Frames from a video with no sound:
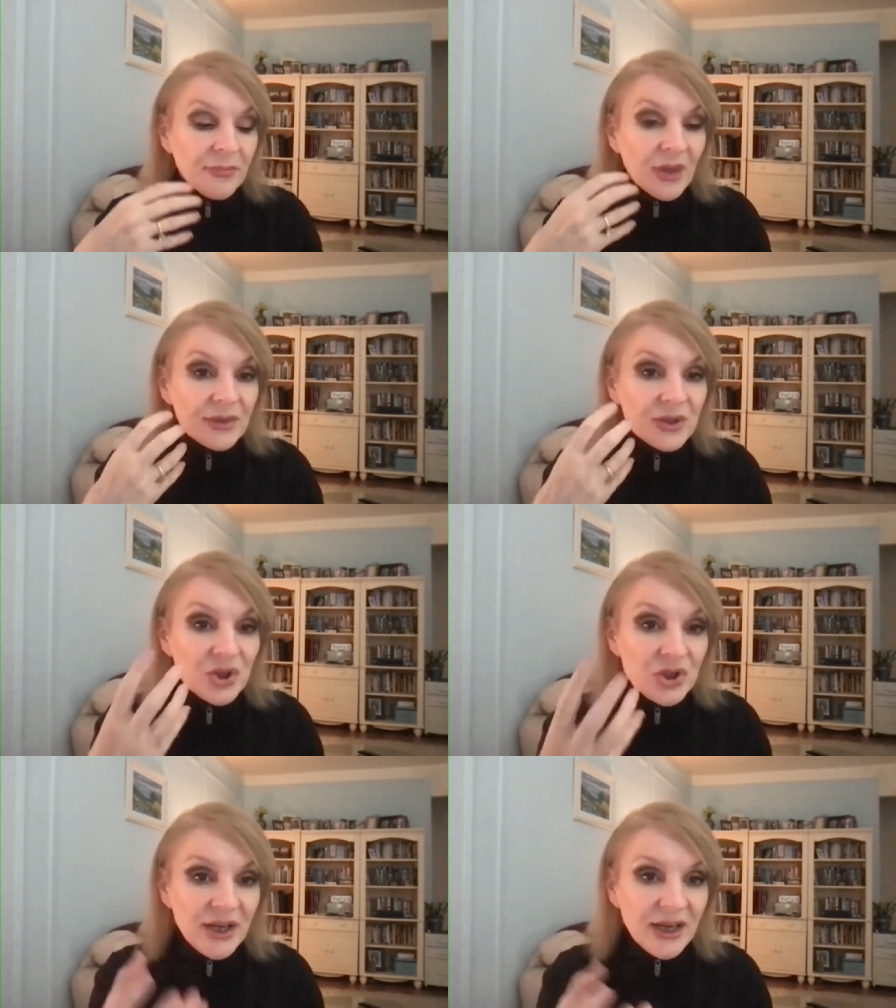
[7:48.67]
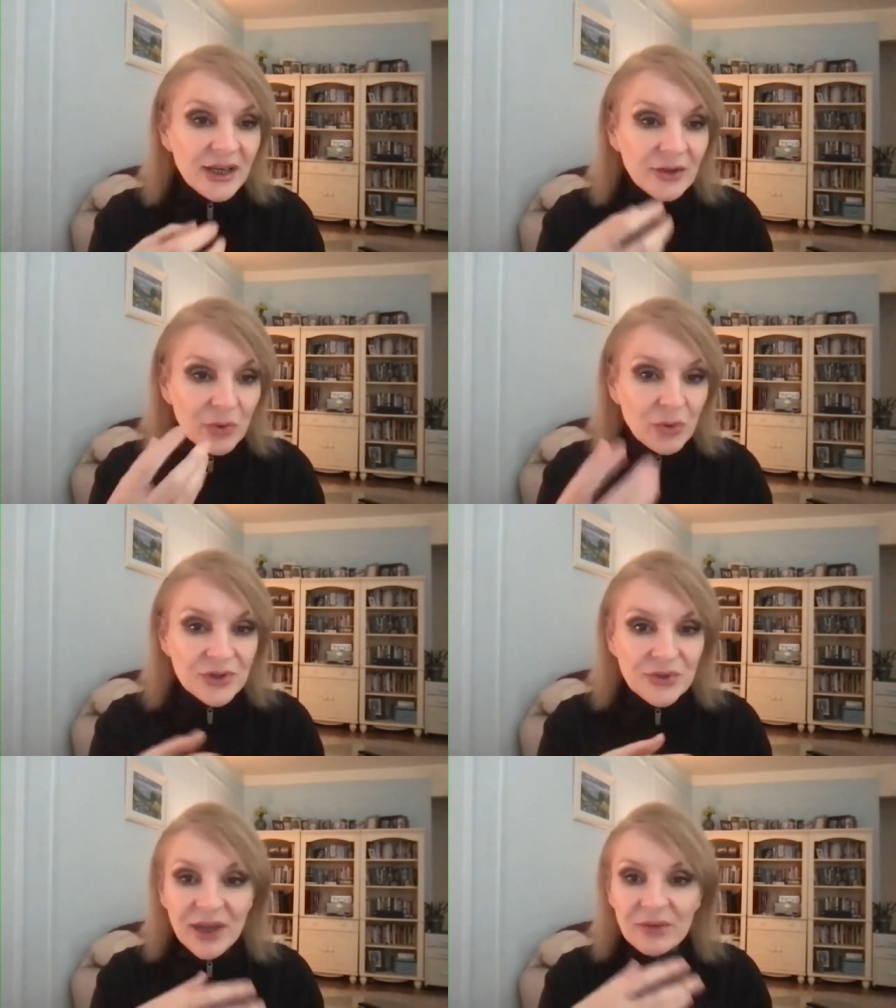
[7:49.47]
the she, of course,
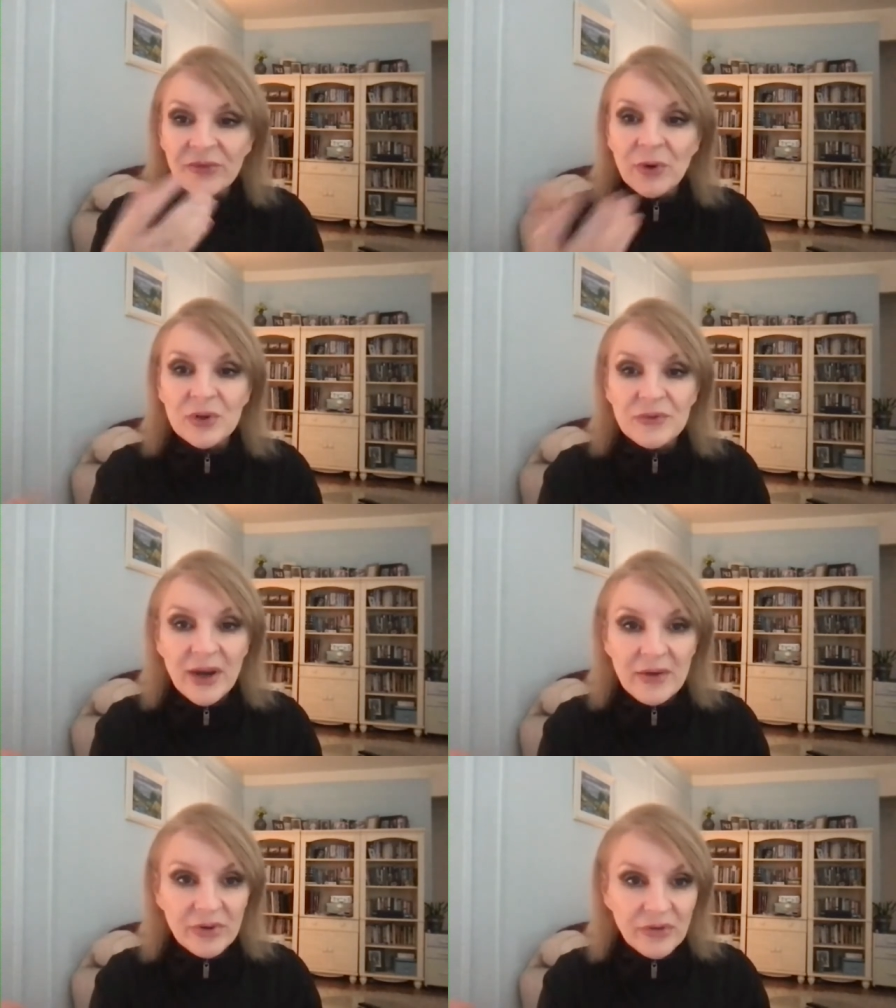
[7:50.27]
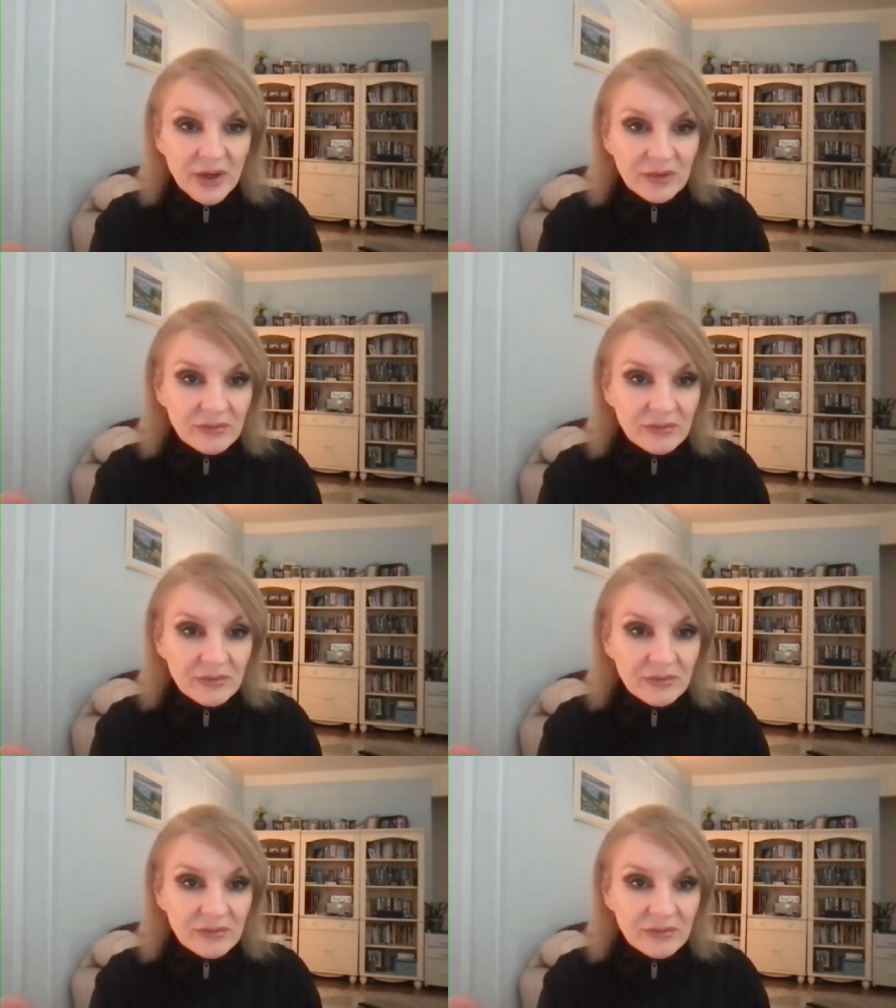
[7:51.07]
would get invoked for everything.